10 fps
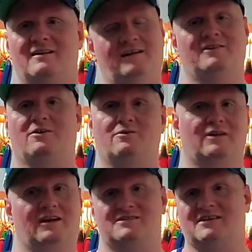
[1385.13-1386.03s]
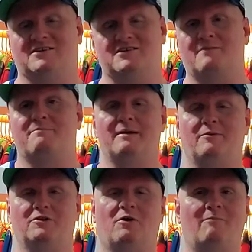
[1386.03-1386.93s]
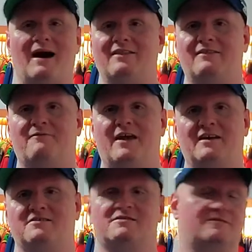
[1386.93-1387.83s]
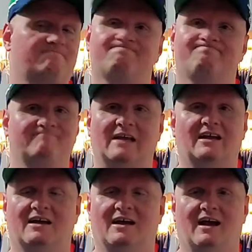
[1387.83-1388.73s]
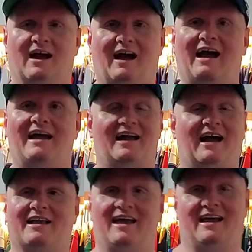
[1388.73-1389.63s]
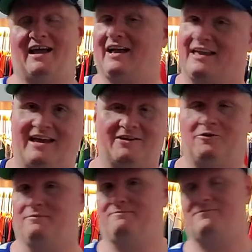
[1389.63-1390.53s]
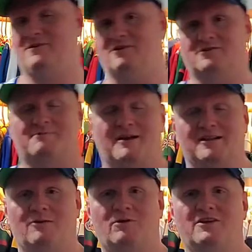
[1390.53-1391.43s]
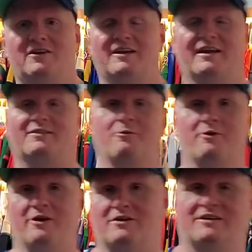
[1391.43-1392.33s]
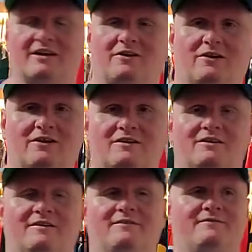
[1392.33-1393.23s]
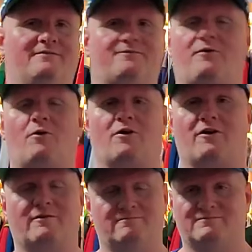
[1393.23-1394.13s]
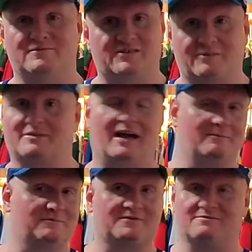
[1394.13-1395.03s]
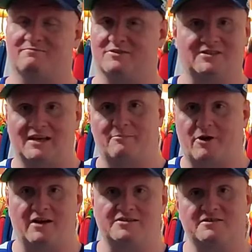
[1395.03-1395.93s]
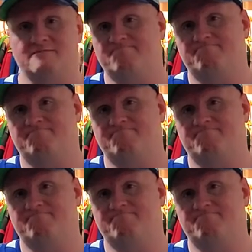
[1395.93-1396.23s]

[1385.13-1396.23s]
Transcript: And you know, like I said, some people don't mind the fakes. I, I can't, I can't do them, you know, especially when you can get the real deal for sometimes the same price.